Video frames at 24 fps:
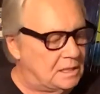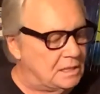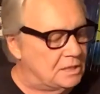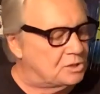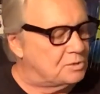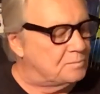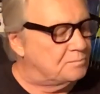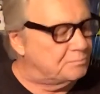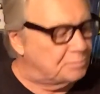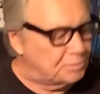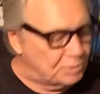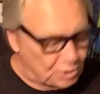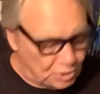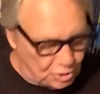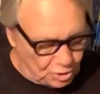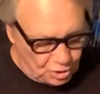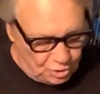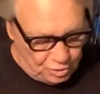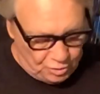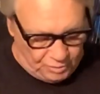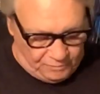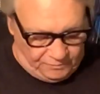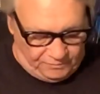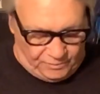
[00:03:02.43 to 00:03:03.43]
It's
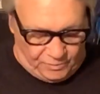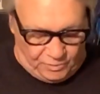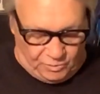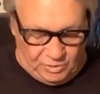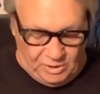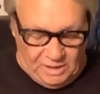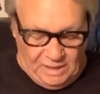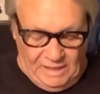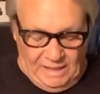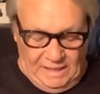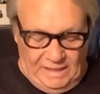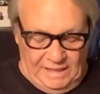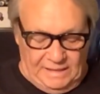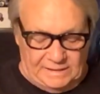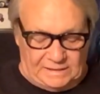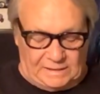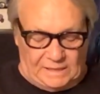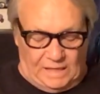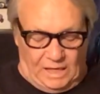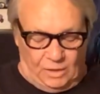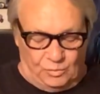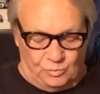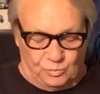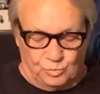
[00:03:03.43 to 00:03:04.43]
beautiful. It's
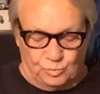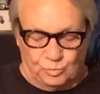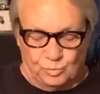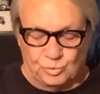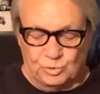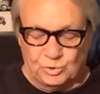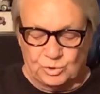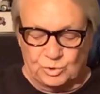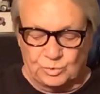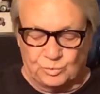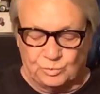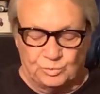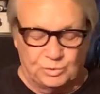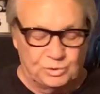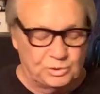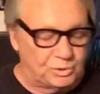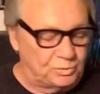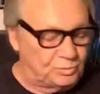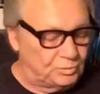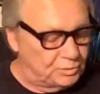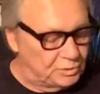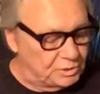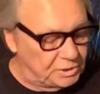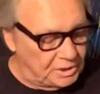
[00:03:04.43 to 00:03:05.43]
got really, really,
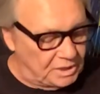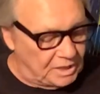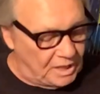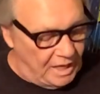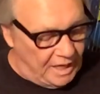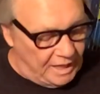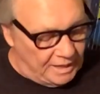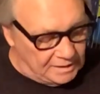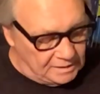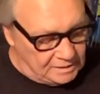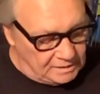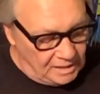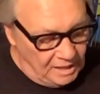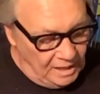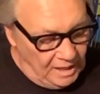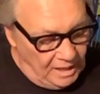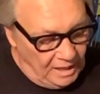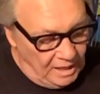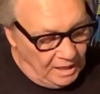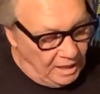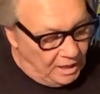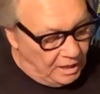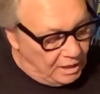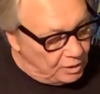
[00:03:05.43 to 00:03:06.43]
really nice
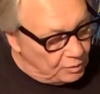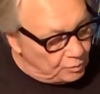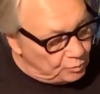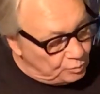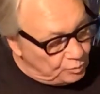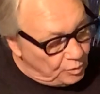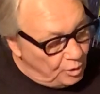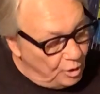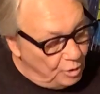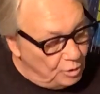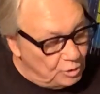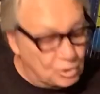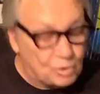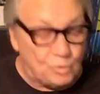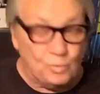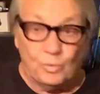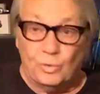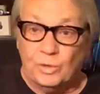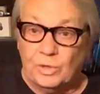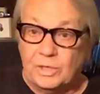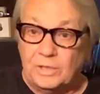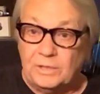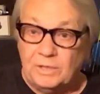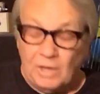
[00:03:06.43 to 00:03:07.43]

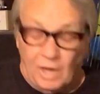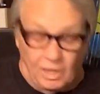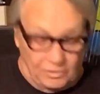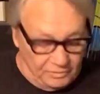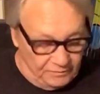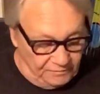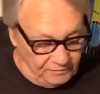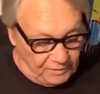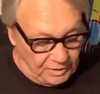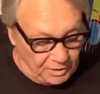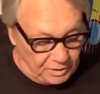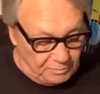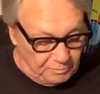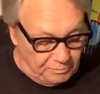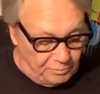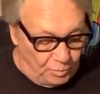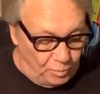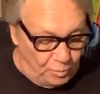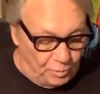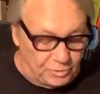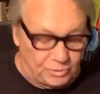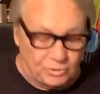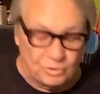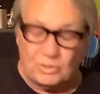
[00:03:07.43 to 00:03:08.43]
rosewood on the
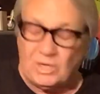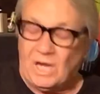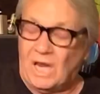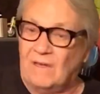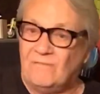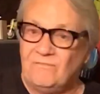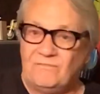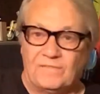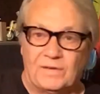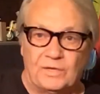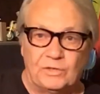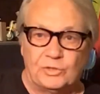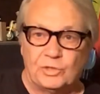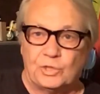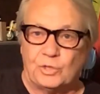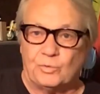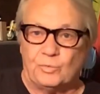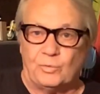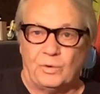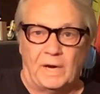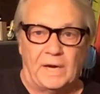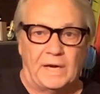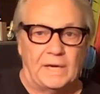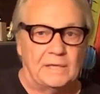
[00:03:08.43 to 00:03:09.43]
fingerboard. You can't feel the
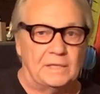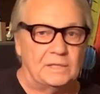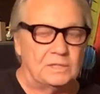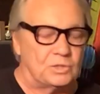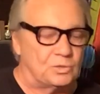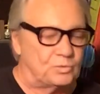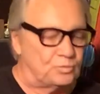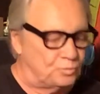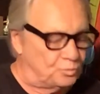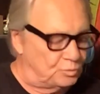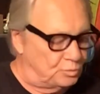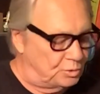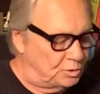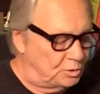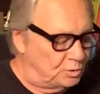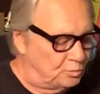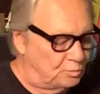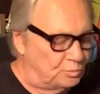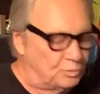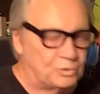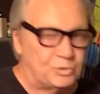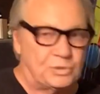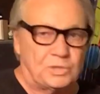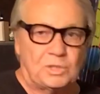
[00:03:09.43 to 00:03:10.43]
grain. It's real,
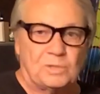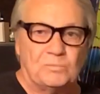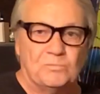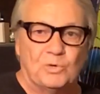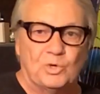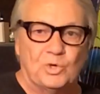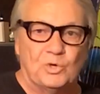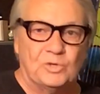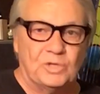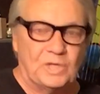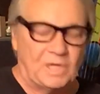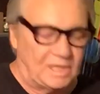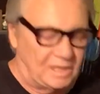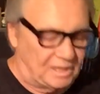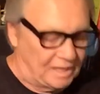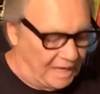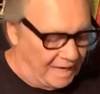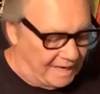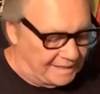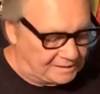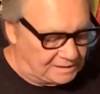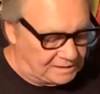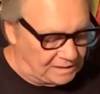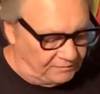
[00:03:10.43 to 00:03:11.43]
real smooth and
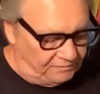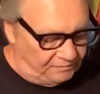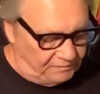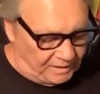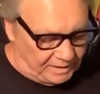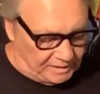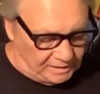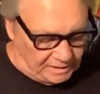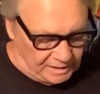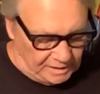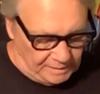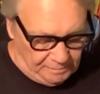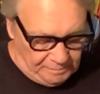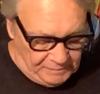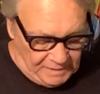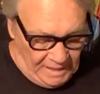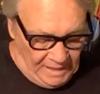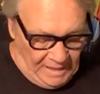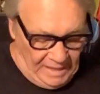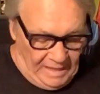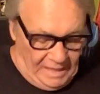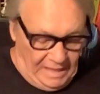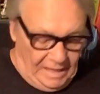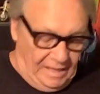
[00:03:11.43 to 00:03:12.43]
glassy feeling.
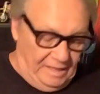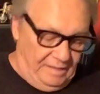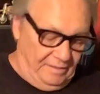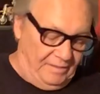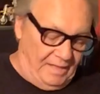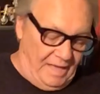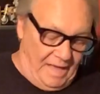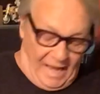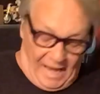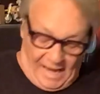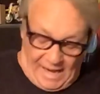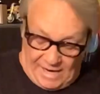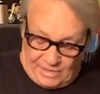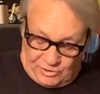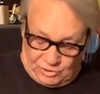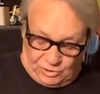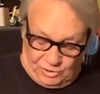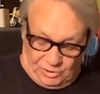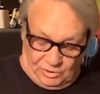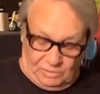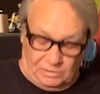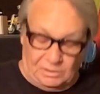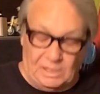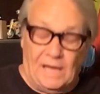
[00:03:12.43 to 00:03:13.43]
The
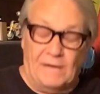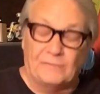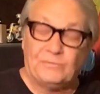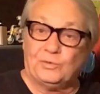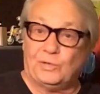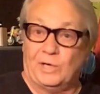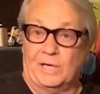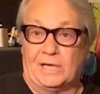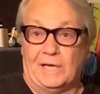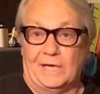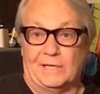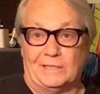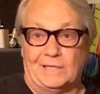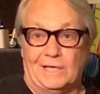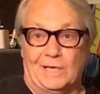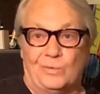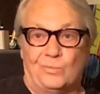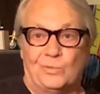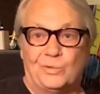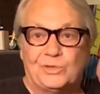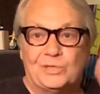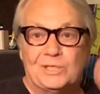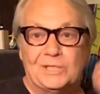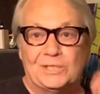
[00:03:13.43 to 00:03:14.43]
action, after I got done
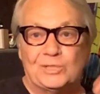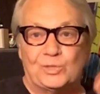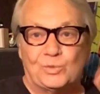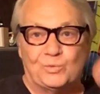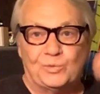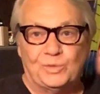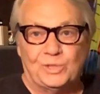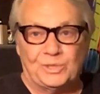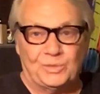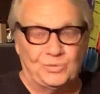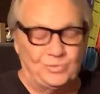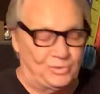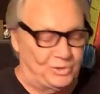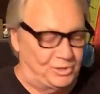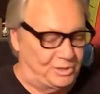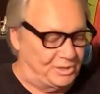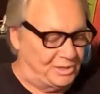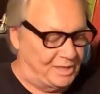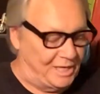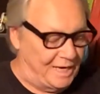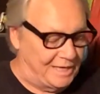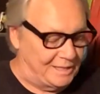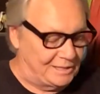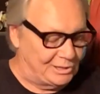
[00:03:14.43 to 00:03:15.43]
with it, is really, really
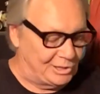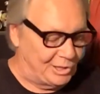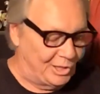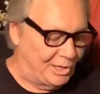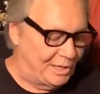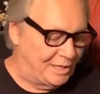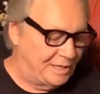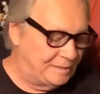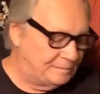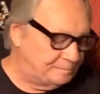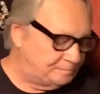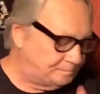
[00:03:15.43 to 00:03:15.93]
nice on it.